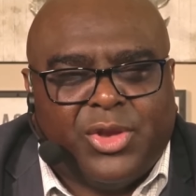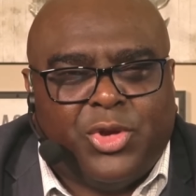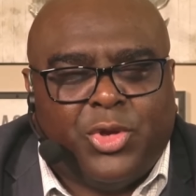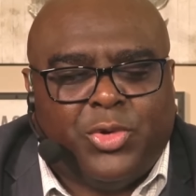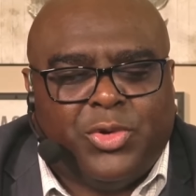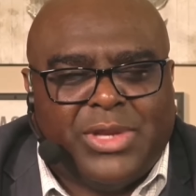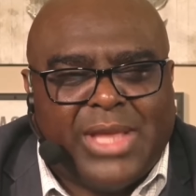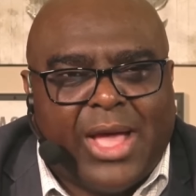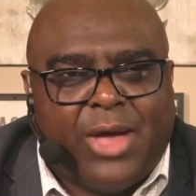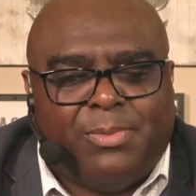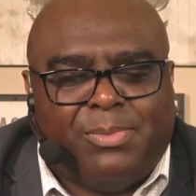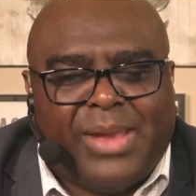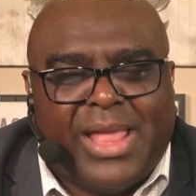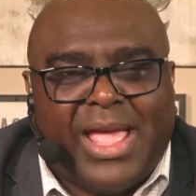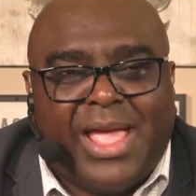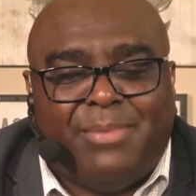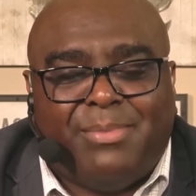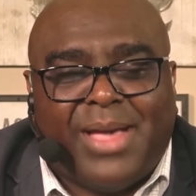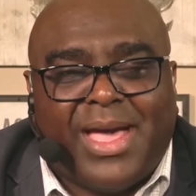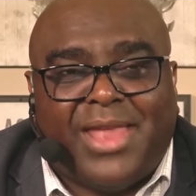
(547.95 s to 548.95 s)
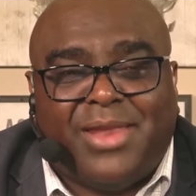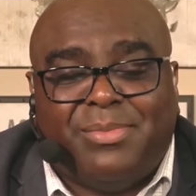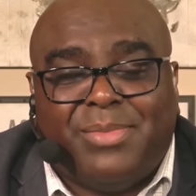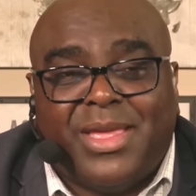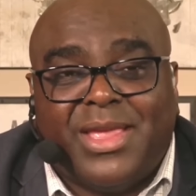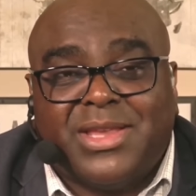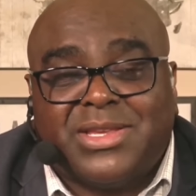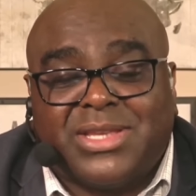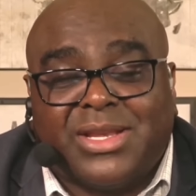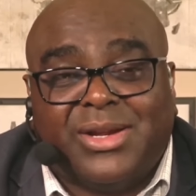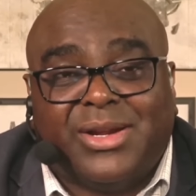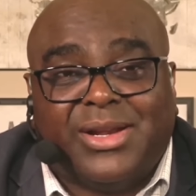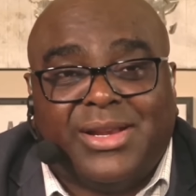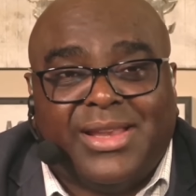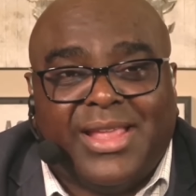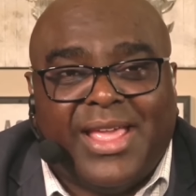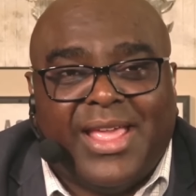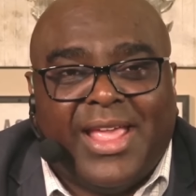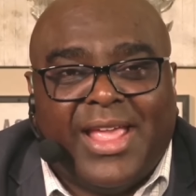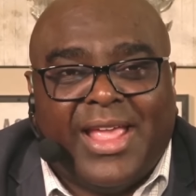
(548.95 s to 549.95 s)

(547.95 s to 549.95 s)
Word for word: No doubt blind Bartimaeus heard